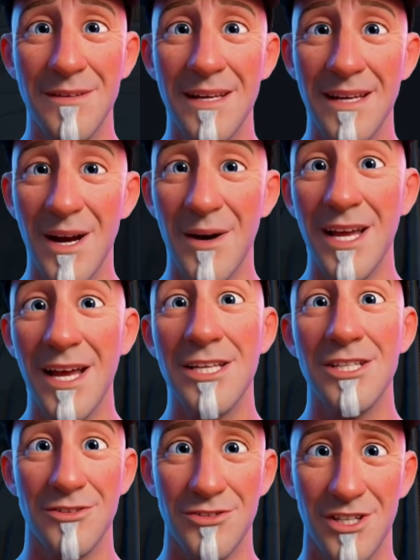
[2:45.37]
Now
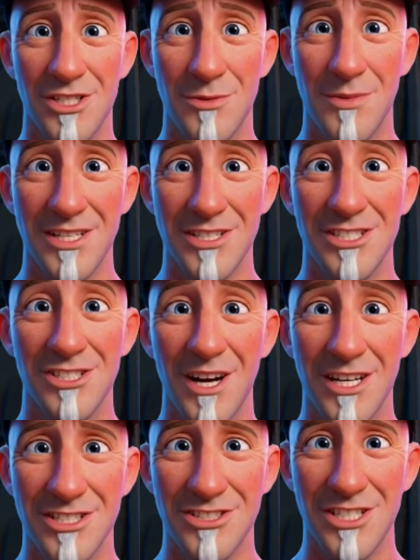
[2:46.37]
here's the first big
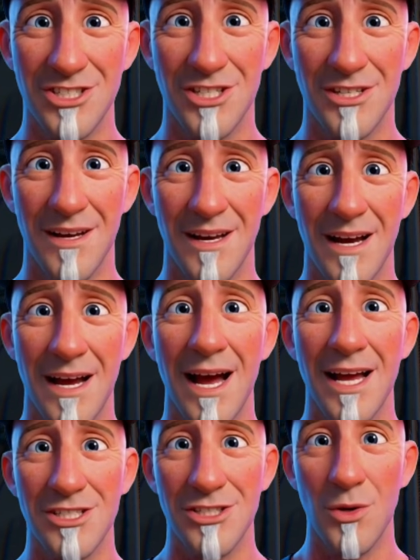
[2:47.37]
design decision,
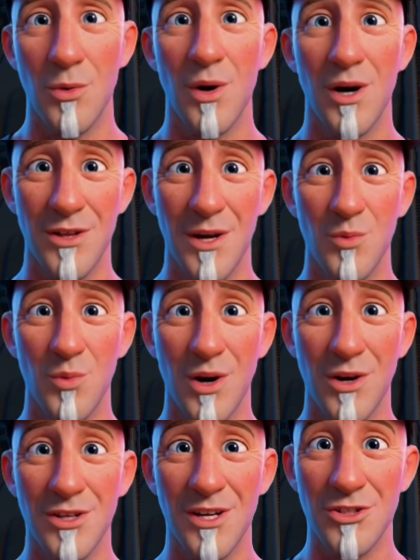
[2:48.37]
and it's the one that
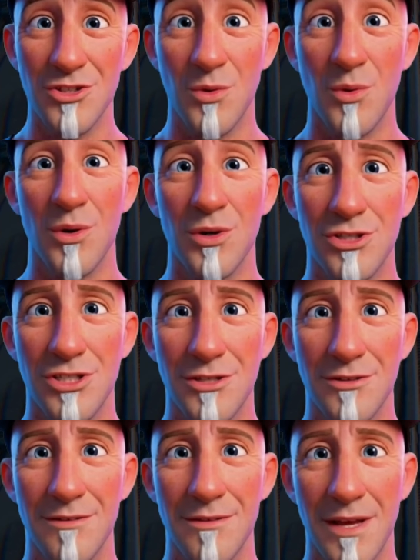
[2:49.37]
won those awards.
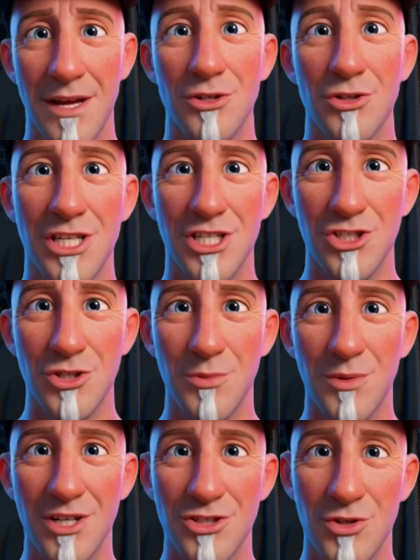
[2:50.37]
Traditional
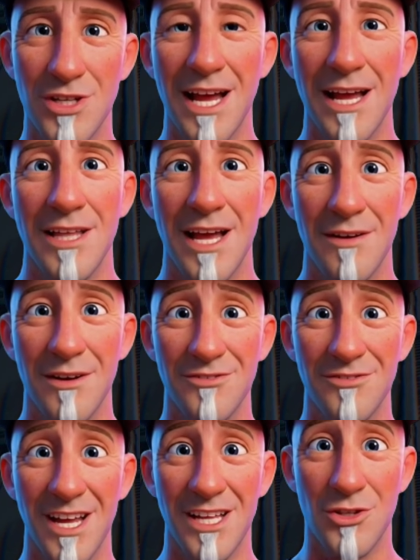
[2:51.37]
puzzle games have a
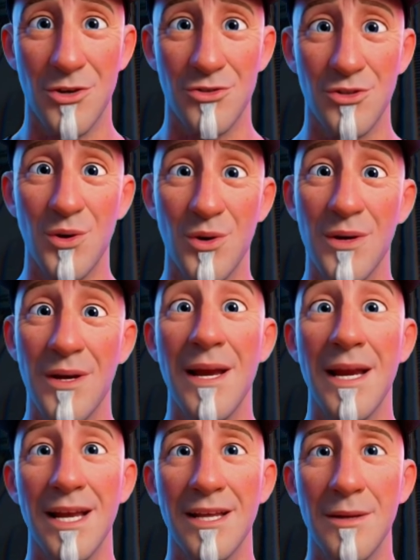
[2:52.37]
fatal flaw.
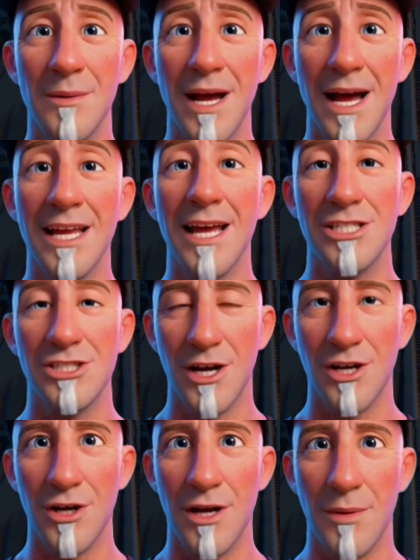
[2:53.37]
If a player gets
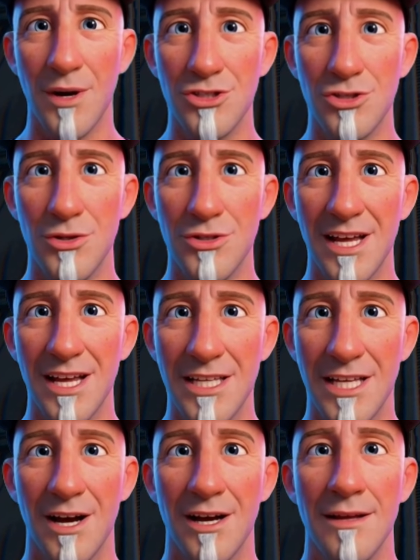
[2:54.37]
stuck on a puzzle, they're
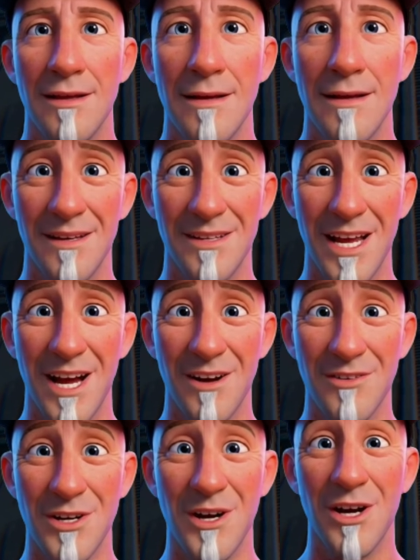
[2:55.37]
done. They
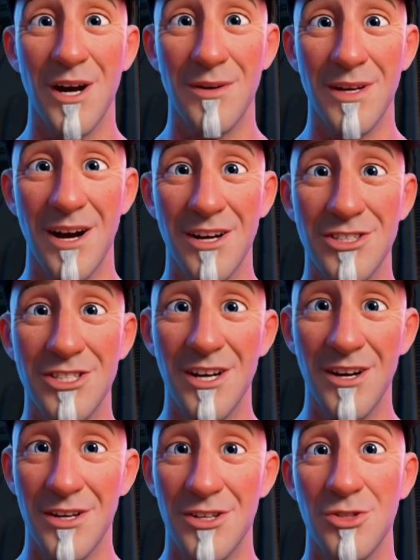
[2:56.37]
either look up the
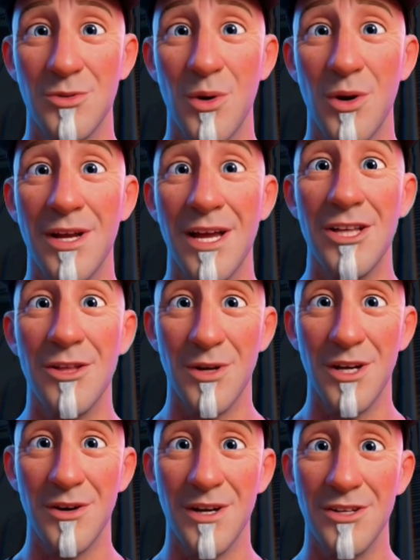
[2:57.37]
answer and spoil the
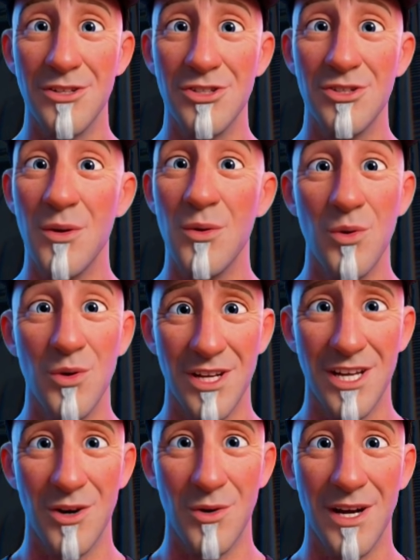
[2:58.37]
experience, or
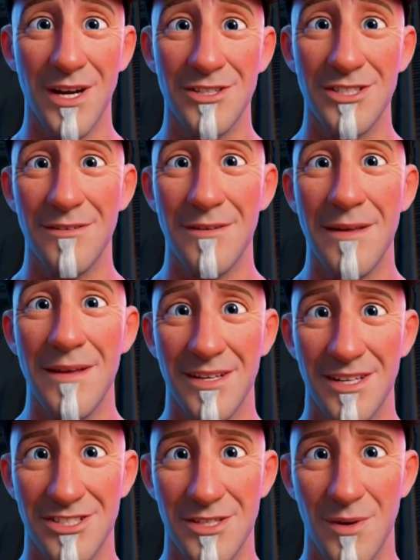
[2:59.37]
they quit.
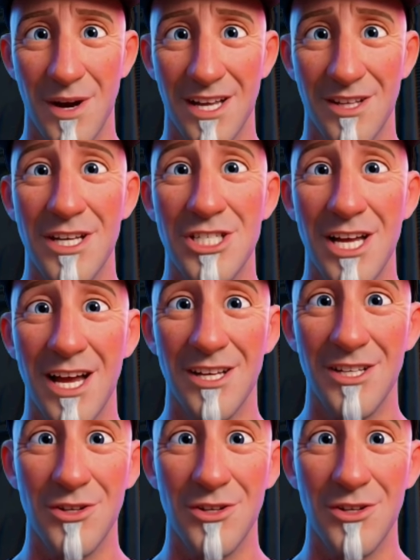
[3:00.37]
It's a binary check,